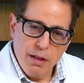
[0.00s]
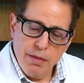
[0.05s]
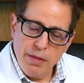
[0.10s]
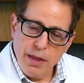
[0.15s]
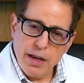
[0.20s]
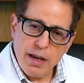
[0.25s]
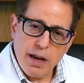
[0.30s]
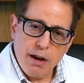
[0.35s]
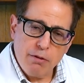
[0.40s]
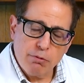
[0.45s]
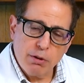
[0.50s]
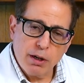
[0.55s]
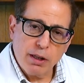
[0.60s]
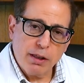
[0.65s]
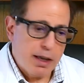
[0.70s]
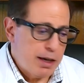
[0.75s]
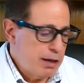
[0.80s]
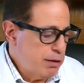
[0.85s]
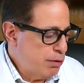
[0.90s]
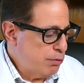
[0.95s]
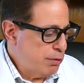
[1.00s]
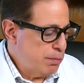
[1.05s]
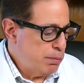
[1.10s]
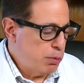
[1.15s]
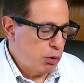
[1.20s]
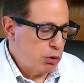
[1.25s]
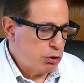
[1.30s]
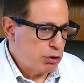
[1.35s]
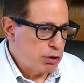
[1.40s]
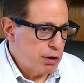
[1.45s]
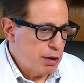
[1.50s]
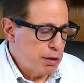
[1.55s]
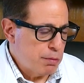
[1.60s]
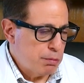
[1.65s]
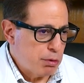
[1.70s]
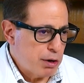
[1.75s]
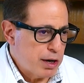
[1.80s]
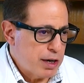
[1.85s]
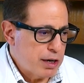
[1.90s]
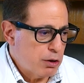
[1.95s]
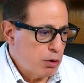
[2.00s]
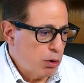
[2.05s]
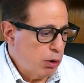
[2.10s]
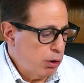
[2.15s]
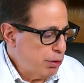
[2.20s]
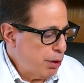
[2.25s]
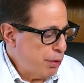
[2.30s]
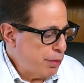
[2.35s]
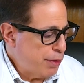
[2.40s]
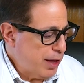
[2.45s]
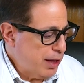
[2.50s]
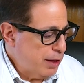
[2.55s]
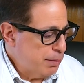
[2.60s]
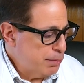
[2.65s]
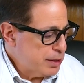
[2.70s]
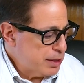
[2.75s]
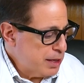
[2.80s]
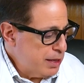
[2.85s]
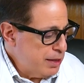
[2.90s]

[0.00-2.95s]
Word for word: They get relayed through a portion of the brain called the thalamus,